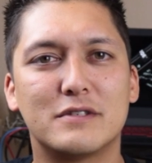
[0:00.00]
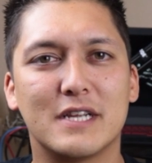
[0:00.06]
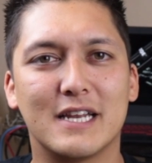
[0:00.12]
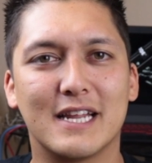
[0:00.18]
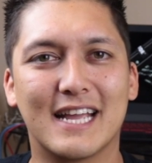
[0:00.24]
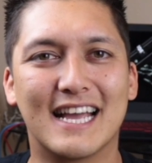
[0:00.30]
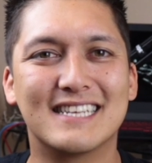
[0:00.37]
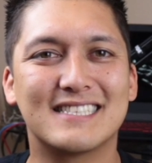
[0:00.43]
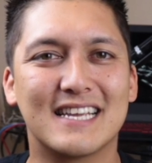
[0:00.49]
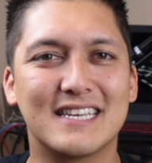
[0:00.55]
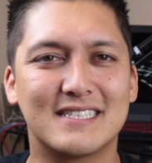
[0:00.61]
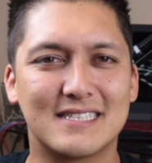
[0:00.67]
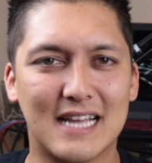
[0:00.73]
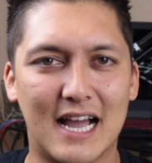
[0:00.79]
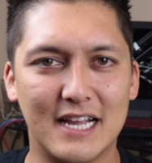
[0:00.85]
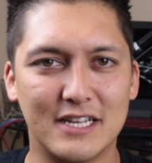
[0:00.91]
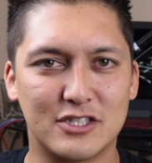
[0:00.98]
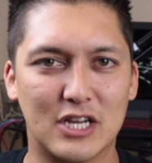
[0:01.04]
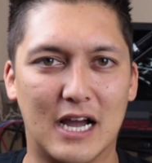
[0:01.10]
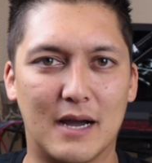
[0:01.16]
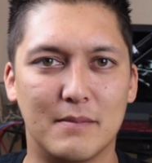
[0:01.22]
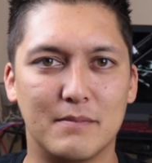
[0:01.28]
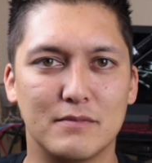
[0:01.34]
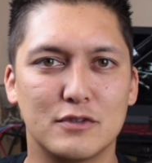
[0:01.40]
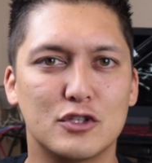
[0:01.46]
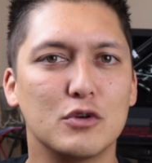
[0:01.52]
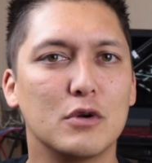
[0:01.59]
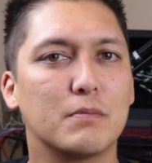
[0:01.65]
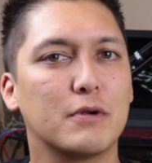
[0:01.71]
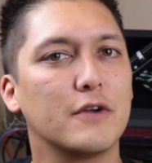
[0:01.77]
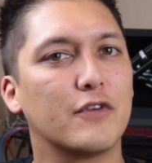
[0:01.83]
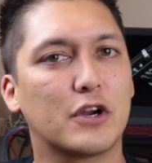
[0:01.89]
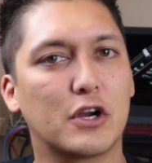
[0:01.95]
tinting as a side job to
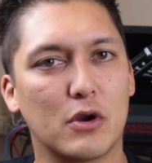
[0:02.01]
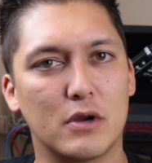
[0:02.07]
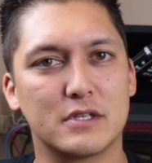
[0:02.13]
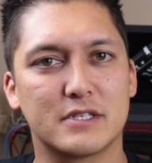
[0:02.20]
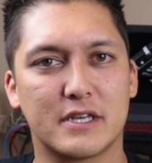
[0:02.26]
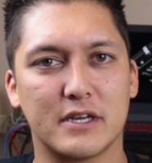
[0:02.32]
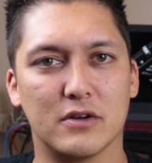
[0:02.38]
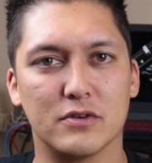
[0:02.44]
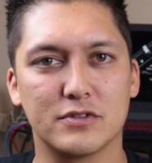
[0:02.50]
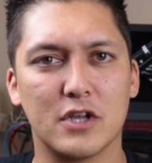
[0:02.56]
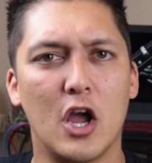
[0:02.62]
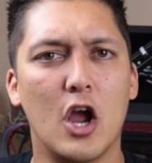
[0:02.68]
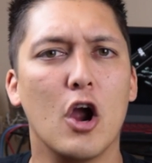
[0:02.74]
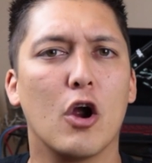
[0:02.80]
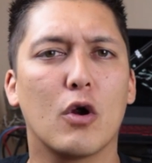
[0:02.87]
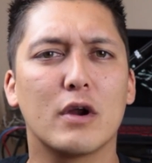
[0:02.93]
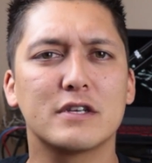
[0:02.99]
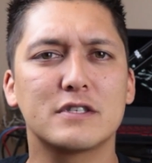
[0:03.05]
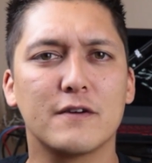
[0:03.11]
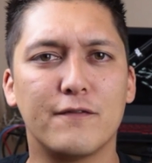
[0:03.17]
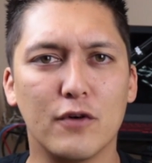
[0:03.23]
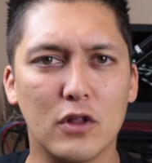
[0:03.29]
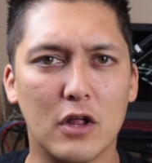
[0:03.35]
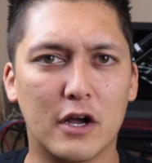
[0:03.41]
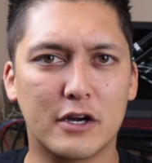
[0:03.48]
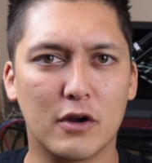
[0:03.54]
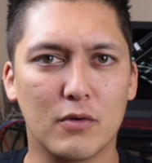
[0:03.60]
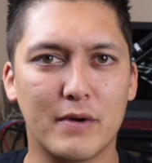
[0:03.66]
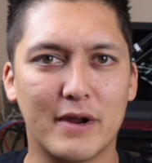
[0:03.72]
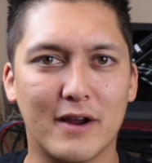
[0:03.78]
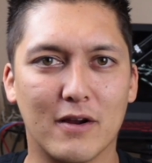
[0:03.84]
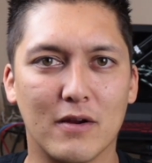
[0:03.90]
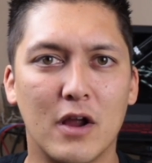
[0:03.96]
improve your current skills or as a full-on
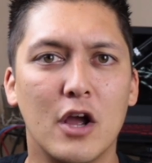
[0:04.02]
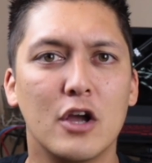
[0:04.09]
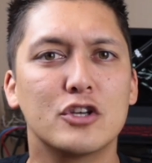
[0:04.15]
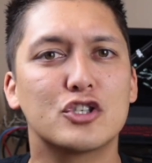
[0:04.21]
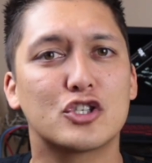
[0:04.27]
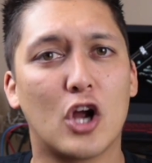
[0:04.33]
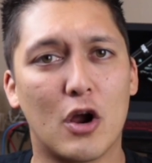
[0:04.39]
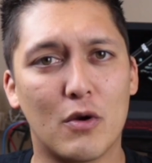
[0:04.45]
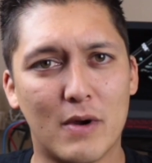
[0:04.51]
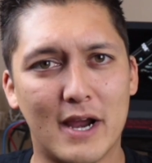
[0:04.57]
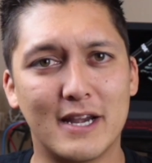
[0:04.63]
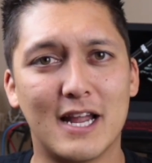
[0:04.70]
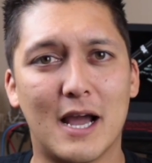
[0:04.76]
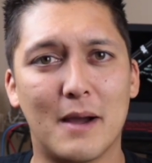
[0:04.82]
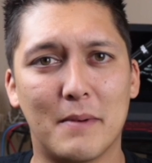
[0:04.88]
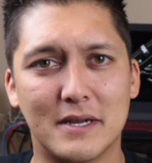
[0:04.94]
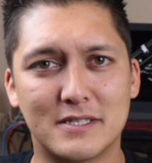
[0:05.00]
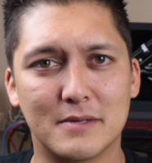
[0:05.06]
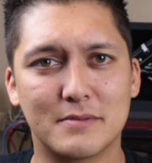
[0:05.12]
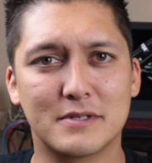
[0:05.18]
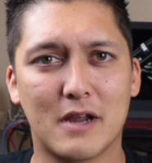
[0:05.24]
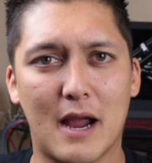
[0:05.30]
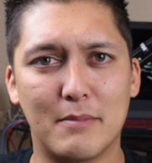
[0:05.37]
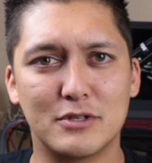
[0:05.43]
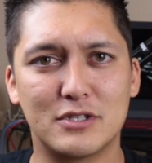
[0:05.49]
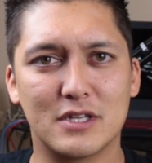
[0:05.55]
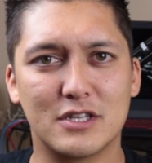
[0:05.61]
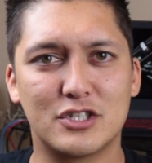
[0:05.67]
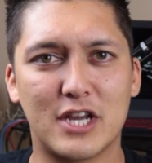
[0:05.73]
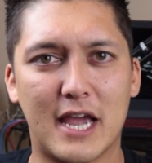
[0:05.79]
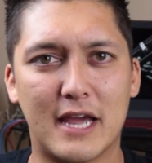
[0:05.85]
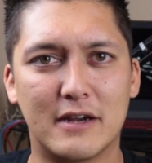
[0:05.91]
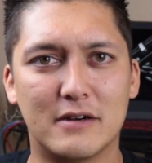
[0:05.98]
career, start right now by subscribing to the
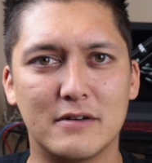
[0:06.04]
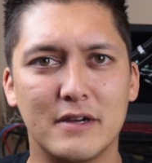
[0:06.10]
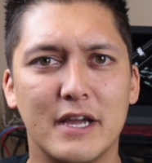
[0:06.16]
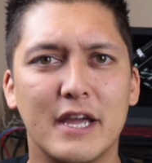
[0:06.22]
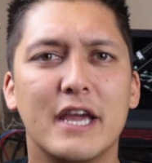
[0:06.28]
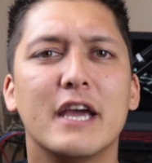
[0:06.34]
channel.